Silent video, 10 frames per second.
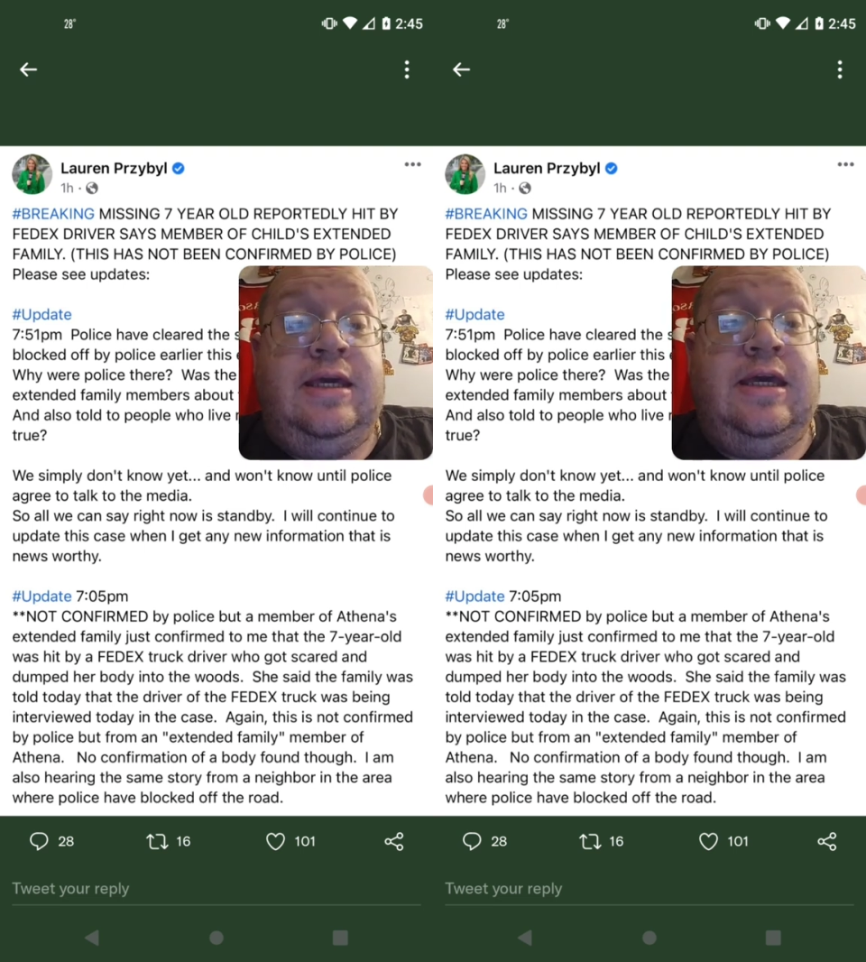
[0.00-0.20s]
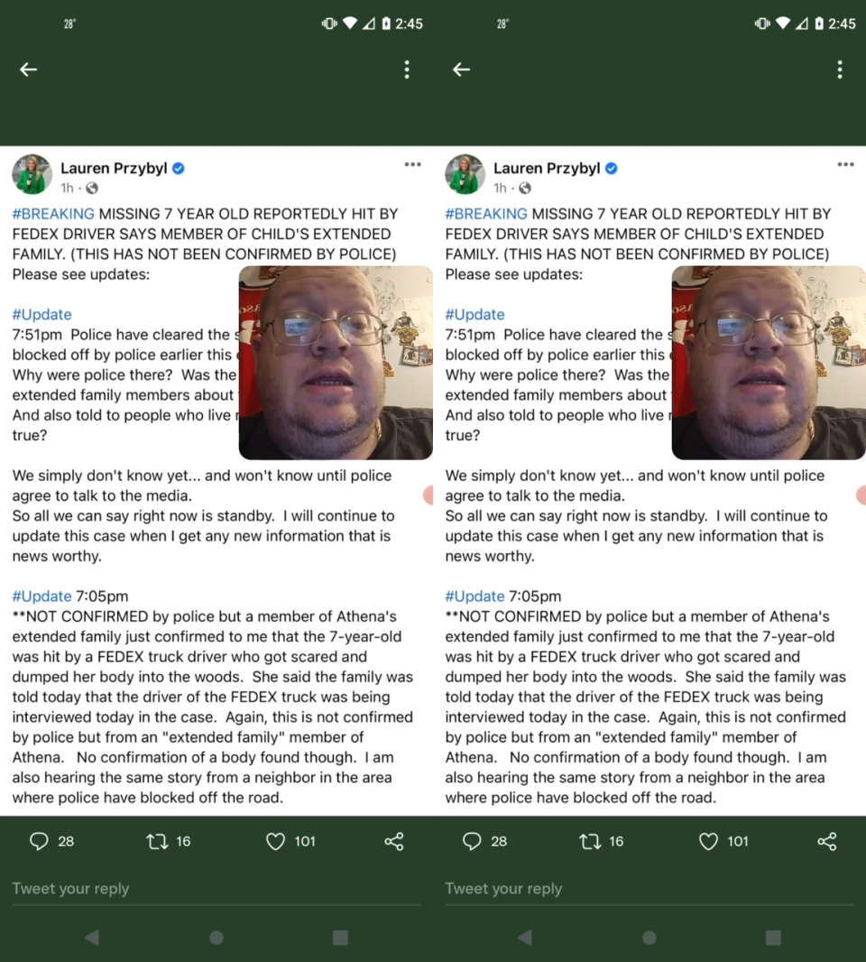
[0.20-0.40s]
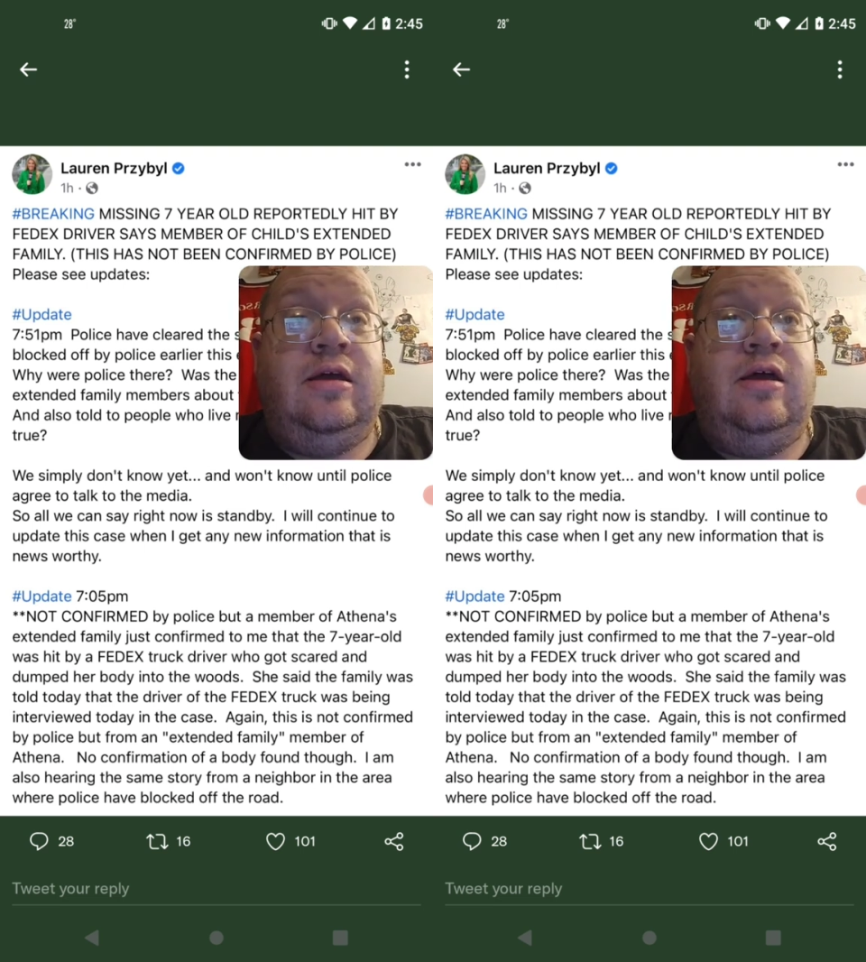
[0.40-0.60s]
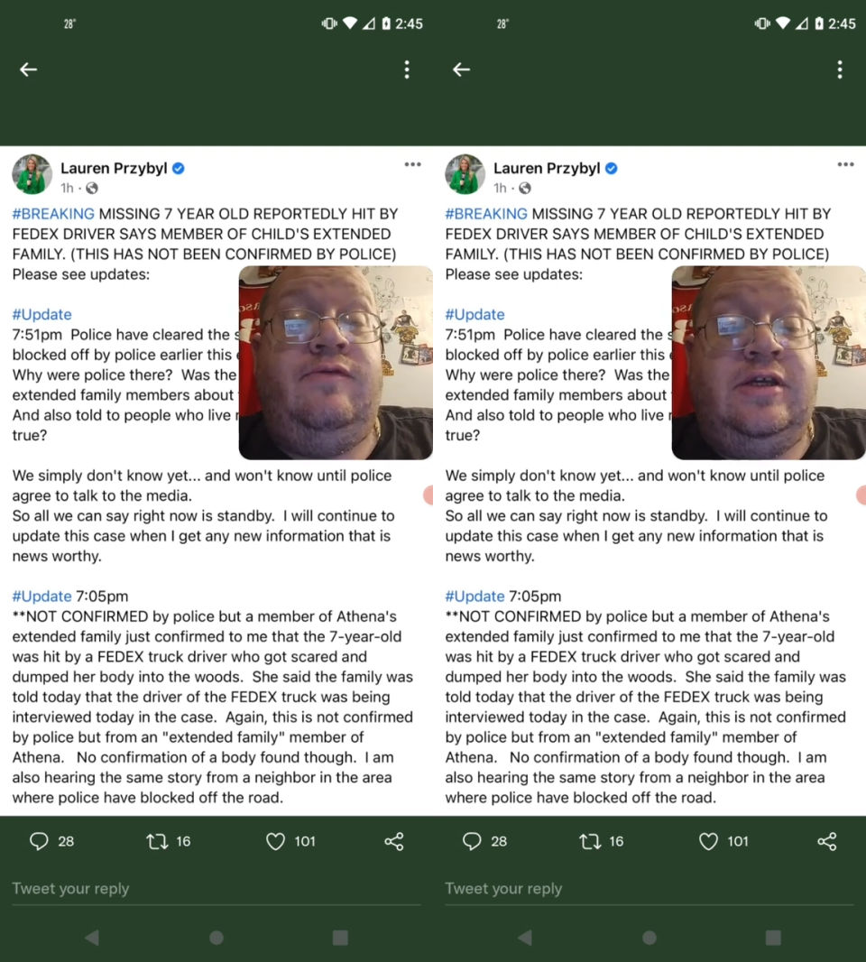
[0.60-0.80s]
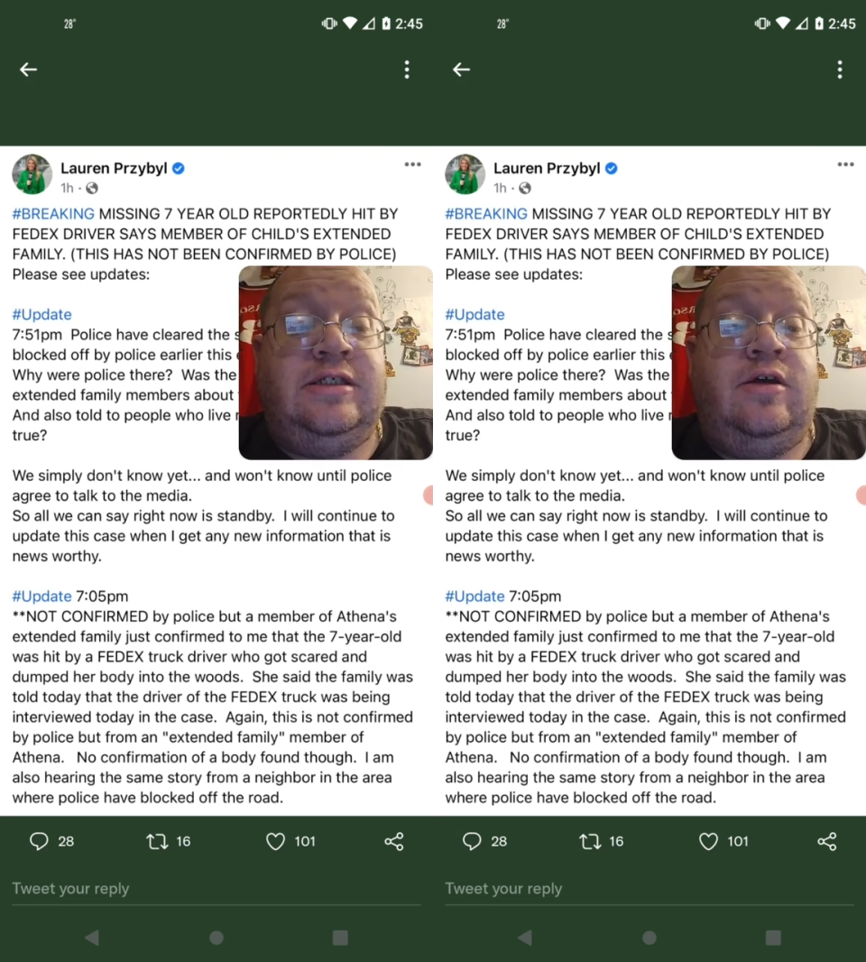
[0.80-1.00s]
kid
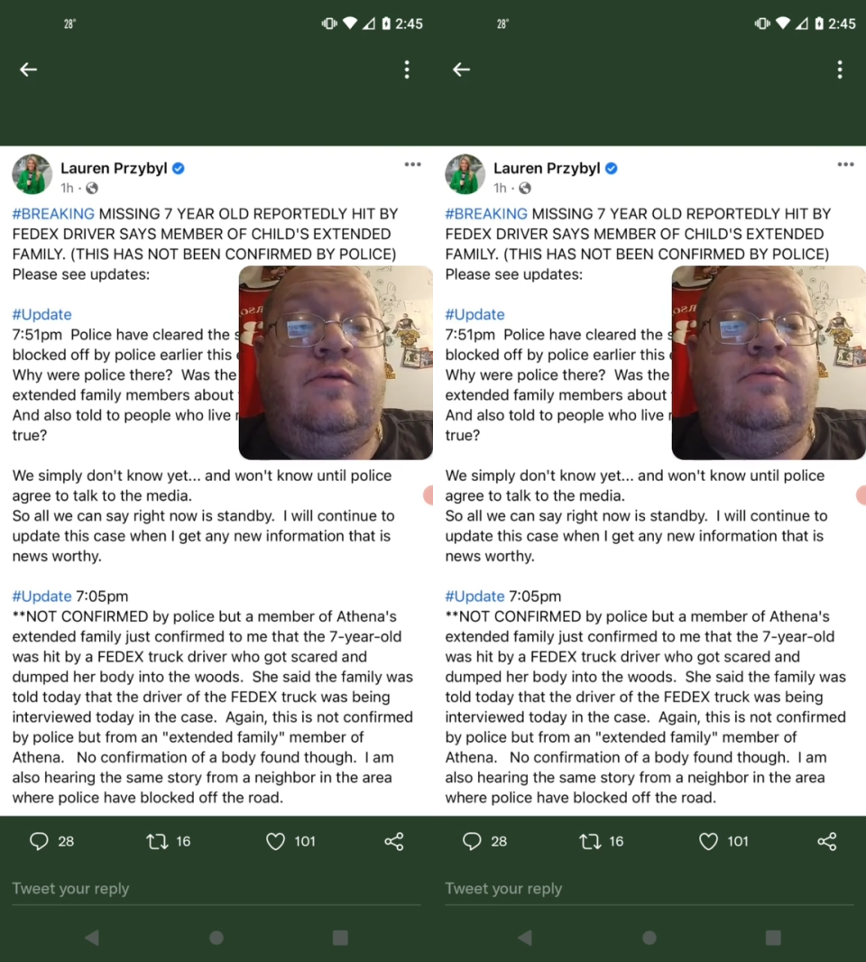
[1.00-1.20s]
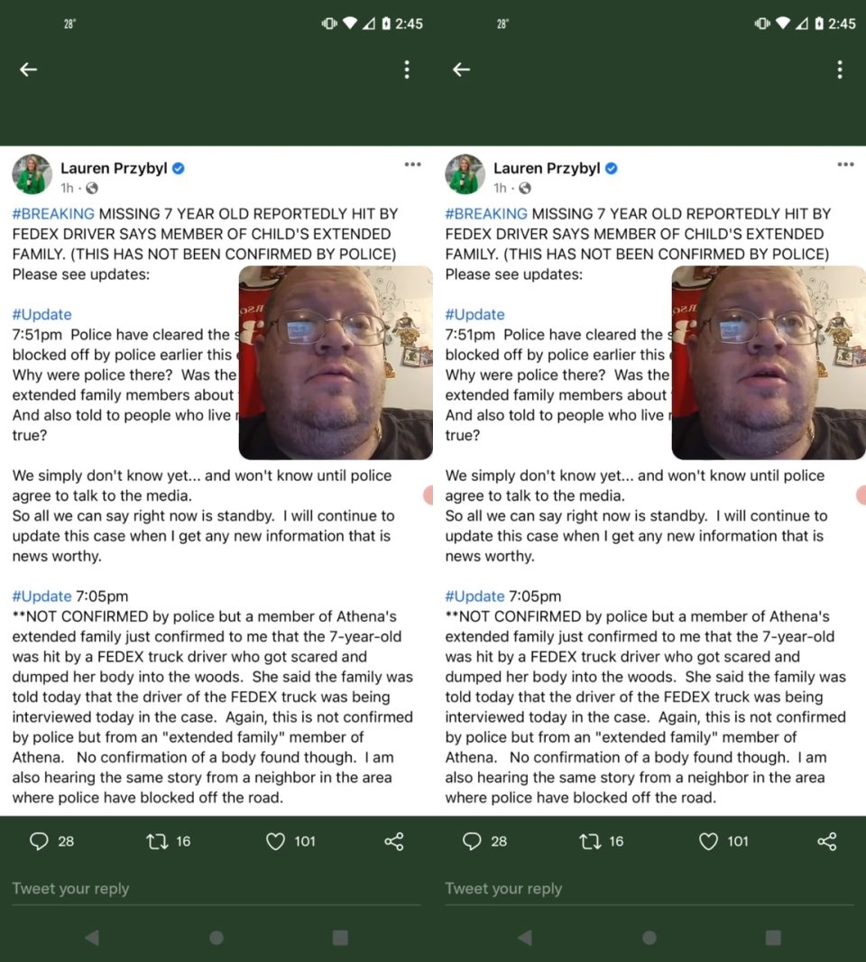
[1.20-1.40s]
of his own.